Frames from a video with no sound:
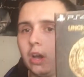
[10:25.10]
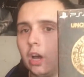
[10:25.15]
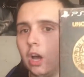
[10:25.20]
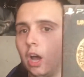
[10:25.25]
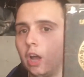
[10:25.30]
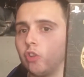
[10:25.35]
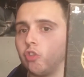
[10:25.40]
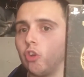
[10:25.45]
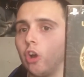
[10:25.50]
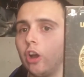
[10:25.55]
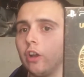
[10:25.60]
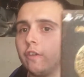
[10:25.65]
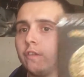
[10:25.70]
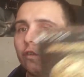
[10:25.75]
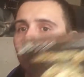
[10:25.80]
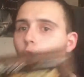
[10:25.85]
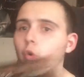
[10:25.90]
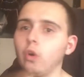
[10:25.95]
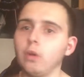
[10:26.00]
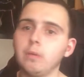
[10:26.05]
Uncharted
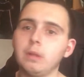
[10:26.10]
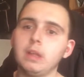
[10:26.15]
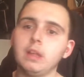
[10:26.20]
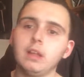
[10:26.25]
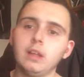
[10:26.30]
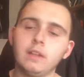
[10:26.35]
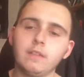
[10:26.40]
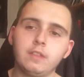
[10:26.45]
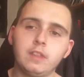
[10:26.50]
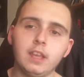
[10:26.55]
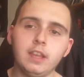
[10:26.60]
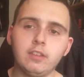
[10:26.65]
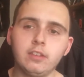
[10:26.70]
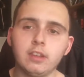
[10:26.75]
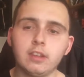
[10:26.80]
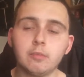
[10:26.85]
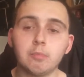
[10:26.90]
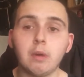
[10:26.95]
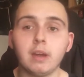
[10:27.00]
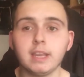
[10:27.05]
4. This
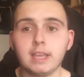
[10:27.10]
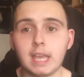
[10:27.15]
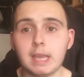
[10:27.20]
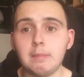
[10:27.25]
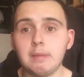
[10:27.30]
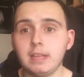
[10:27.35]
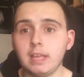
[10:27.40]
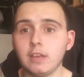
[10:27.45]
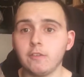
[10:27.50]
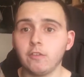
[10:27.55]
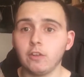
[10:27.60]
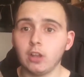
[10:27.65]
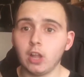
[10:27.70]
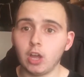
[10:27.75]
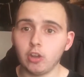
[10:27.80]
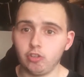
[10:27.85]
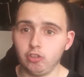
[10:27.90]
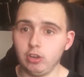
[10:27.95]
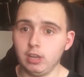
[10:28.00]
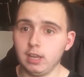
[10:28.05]
is my game of the year for
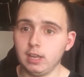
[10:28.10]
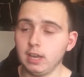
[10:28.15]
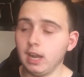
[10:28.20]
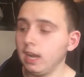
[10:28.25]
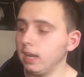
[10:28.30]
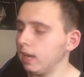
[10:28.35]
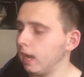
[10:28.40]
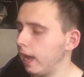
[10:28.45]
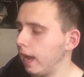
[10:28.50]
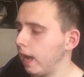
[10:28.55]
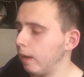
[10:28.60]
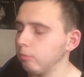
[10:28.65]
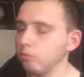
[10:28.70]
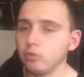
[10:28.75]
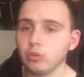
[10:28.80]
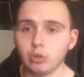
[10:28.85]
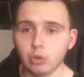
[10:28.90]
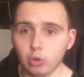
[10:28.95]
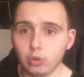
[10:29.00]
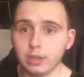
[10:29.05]
last year, and I
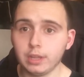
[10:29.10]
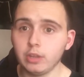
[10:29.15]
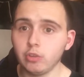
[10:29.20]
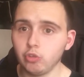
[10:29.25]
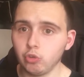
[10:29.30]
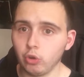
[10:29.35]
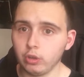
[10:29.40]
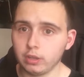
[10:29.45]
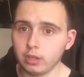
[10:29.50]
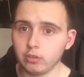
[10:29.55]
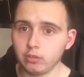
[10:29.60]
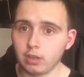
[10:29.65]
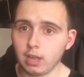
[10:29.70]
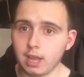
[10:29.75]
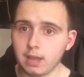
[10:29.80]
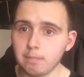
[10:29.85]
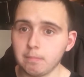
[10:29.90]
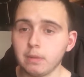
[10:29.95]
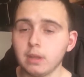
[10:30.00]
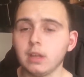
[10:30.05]
absolutely enjoyed this
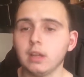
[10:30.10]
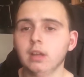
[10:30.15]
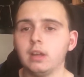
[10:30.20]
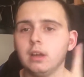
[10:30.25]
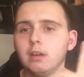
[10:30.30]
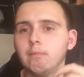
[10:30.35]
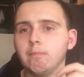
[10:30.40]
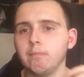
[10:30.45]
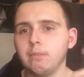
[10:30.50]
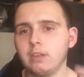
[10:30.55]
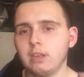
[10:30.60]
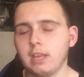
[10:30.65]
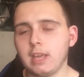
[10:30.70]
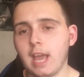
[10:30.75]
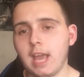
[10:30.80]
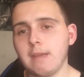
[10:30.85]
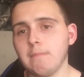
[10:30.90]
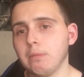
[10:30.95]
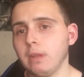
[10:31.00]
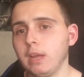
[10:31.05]
game.
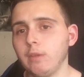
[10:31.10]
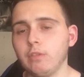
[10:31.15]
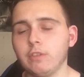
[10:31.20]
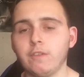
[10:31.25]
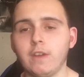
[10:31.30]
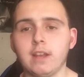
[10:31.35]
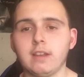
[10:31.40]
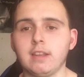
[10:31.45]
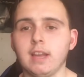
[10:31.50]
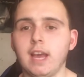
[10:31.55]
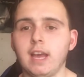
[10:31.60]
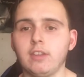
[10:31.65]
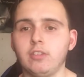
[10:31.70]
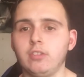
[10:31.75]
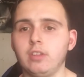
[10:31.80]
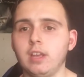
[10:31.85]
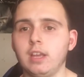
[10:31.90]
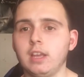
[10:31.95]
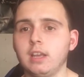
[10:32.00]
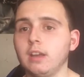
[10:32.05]
Gameplay was
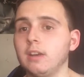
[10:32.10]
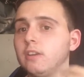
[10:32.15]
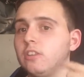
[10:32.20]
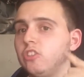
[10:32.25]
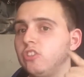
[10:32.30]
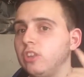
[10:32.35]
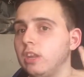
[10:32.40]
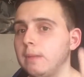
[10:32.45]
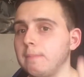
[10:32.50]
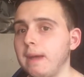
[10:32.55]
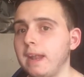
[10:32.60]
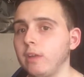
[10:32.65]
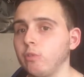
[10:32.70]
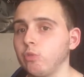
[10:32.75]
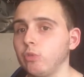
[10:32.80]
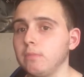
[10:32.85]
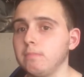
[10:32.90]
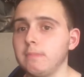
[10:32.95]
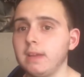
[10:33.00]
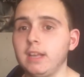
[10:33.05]
fantastic, cinematics
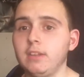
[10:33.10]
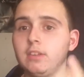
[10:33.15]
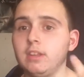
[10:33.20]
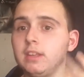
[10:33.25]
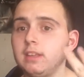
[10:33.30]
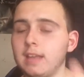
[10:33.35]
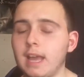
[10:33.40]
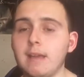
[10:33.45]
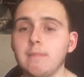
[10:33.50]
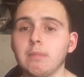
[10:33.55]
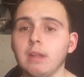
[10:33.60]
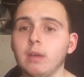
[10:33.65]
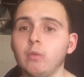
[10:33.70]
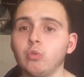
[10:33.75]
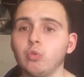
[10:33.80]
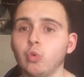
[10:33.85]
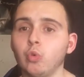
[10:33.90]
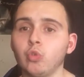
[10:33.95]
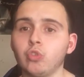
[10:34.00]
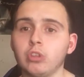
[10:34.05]
were amazing, gameplay
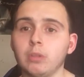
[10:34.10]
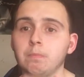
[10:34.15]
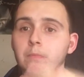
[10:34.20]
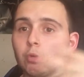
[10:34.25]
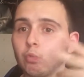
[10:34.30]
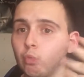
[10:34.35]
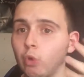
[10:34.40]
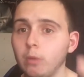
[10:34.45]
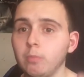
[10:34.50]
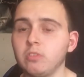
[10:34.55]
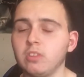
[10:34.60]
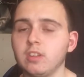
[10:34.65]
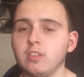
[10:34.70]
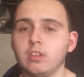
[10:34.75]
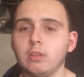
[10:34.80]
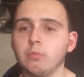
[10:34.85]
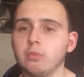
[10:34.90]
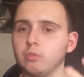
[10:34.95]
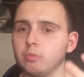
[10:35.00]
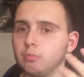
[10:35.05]
was awesome, the rope
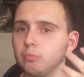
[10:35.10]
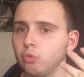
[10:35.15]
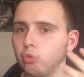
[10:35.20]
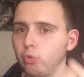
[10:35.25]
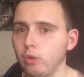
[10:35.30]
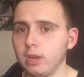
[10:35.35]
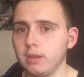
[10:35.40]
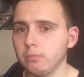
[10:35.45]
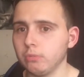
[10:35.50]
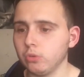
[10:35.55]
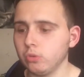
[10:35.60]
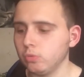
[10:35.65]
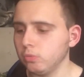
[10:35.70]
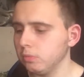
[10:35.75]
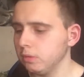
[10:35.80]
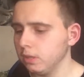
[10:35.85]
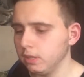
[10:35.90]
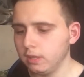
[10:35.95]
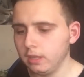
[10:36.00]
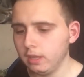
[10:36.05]
system was incredible,
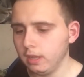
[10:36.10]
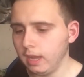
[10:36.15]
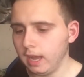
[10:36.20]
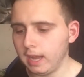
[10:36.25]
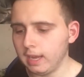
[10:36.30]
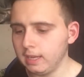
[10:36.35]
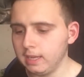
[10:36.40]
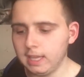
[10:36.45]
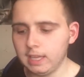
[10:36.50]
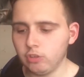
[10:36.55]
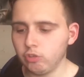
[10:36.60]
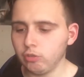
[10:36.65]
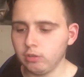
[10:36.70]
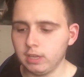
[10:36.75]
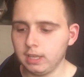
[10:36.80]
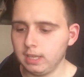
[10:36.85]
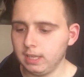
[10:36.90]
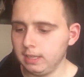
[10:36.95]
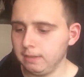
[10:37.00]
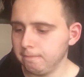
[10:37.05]
and
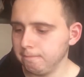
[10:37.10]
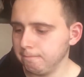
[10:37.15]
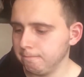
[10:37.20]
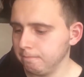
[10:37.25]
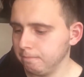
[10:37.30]
literally,